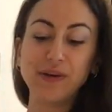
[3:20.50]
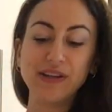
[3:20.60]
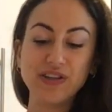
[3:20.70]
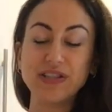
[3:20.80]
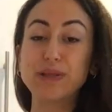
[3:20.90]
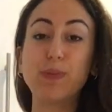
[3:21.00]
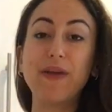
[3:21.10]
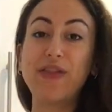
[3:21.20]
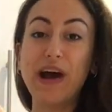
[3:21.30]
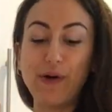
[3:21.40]
you can just
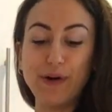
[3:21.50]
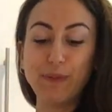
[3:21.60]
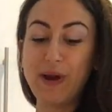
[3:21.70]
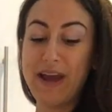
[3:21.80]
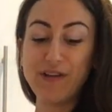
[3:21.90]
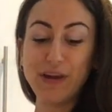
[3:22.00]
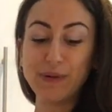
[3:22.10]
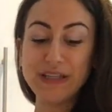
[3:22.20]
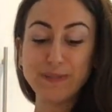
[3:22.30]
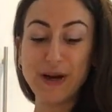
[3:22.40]
spread that on whatever you
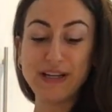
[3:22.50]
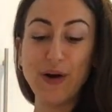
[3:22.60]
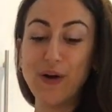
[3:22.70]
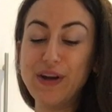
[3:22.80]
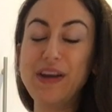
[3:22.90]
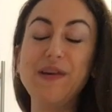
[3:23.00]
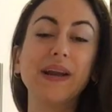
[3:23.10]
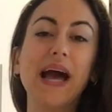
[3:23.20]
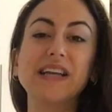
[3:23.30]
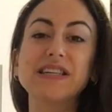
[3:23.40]
want to spread it on. You
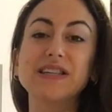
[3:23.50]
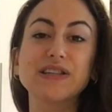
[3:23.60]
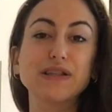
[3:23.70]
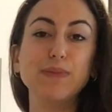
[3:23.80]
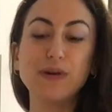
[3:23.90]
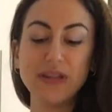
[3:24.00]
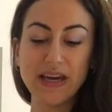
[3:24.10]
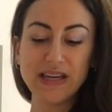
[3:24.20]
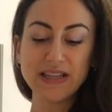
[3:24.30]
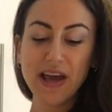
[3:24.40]
can add it into
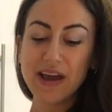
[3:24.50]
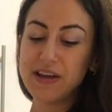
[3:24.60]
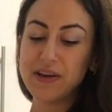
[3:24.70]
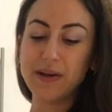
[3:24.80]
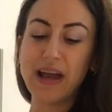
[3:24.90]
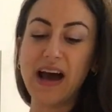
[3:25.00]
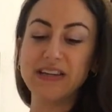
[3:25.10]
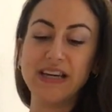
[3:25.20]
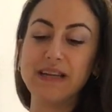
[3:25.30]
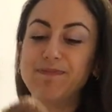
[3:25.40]
smoothies, you can
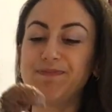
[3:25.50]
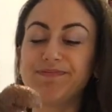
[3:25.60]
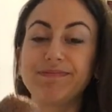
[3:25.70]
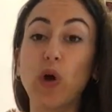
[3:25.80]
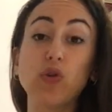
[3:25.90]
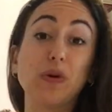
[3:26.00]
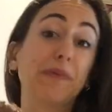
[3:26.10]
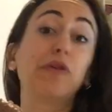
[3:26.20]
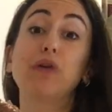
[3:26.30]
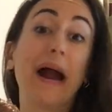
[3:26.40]
add it on top
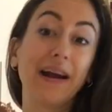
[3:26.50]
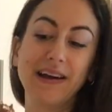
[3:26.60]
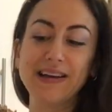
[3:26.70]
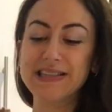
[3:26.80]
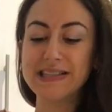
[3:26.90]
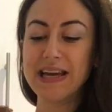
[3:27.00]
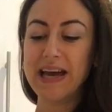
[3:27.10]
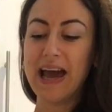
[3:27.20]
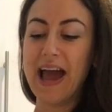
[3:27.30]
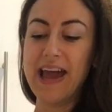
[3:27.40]
of crackers.
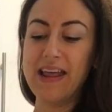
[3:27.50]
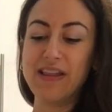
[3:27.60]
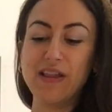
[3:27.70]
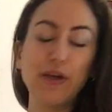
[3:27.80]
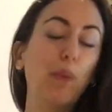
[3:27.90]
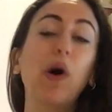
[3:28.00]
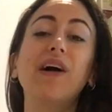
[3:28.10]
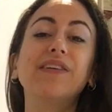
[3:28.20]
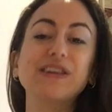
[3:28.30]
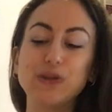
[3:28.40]
The
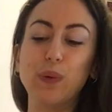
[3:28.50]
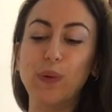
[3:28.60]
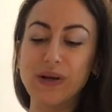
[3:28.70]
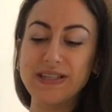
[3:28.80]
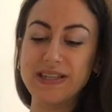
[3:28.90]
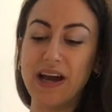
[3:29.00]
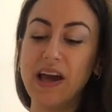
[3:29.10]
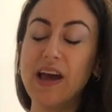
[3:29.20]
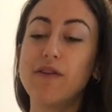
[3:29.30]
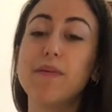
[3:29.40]
world is your oyster.
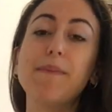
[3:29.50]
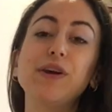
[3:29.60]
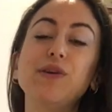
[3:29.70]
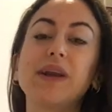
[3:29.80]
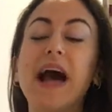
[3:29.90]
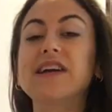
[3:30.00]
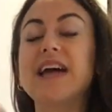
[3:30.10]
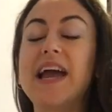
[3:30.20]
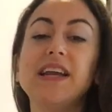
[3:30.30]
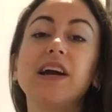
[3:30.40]
Remember, you can add
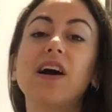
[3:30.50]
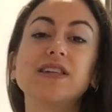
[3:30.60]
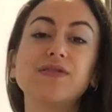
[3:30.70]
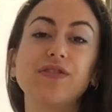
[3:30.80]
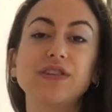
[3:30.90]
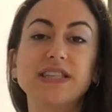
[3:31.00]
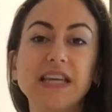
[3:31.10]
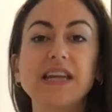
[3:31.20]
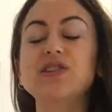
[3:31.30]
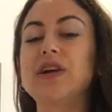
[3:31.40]
any kinds of different
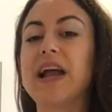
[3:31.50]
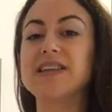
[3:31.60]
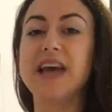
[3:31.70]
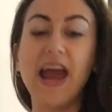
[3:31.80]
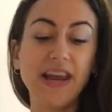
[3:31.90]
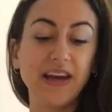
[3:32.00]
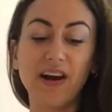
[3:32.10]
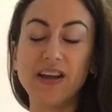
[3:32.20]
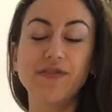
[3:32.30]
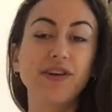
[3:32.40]
seeds, you can add any
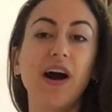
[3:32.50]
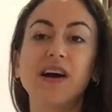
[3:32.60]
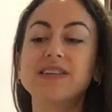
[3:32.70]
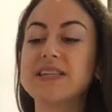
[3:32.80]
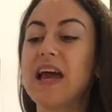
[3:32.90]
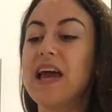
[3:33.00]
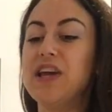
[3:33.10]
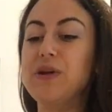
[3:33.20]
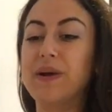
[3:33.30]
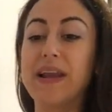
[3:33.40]
kind of nuts,
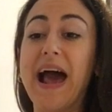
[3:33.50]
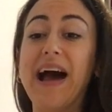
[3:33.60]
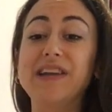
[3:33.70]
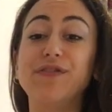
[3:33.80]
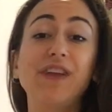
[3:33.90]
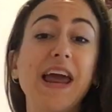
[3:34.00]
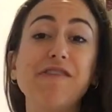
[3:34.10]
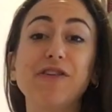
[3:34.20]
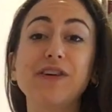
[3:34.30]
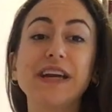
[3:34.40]
you can add
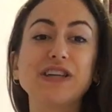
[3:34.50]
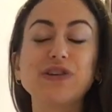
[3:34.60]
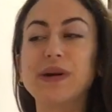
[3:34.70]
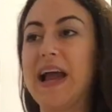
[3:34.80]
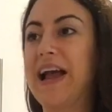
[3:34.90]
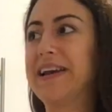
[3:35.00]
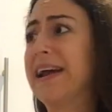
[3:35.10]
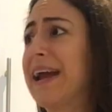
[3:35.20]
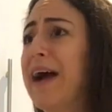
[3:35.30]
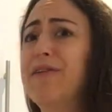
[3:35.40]
flavourings, you can add
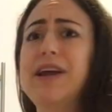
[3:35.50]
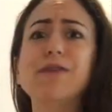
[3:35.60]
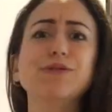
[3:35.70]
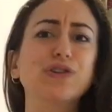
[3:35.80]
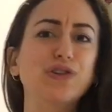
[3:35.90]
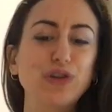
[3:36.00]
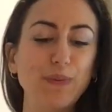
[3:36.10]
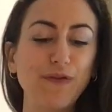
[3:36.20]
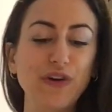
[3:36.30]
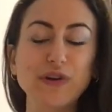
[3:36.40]
cacao nibs and
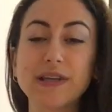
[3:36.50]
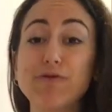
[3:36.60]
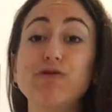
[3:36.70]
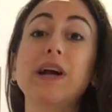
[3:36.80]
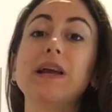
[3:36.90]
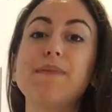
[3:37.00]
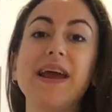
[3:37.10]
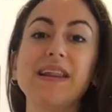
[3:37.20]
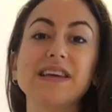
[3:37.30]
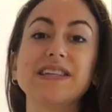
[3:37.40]
superfoods and really
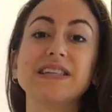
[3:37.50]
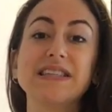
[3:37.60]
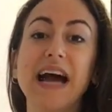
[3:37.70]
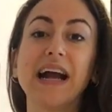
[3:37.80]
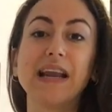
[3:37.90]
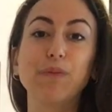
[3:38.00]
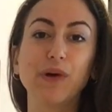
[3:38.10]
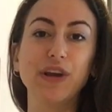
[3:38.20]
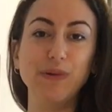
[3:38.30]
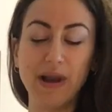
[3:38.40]
make this exactly
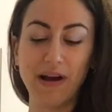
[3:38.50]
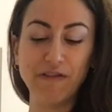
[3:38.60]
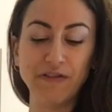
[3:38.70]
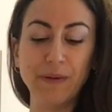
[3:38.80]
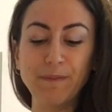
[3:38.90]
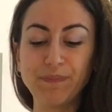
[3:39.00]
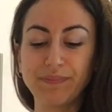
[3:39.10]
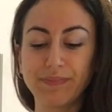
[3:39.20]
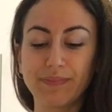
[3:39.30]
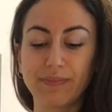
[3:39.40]
what you love.
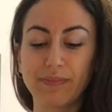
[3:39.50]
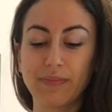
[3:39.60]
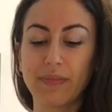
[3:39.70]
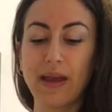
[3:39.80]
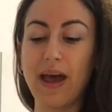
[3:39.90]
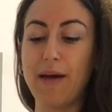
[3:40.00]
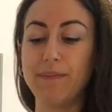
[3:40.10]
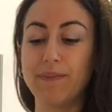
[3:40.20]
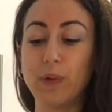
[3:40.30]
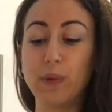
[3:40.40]

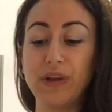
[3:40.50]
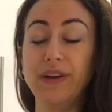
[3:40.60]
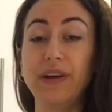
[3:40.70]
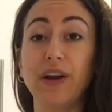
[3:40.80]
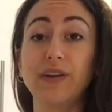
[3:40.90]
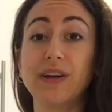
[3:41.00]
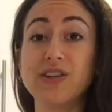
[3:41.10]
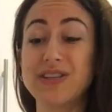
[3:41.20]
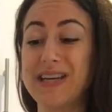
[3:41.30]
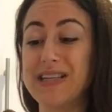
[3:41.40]
Or you know, you can
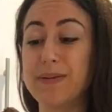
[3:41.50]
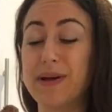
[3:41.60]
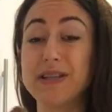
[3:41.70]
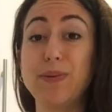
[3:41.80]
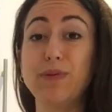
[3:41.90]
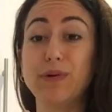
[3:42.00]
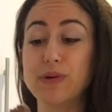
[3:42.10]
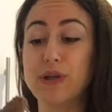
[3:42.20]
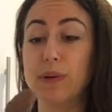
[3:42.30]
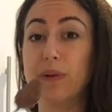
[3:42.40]
just eat it by the
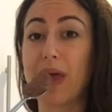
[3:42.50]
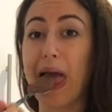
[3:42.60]
spoonful too.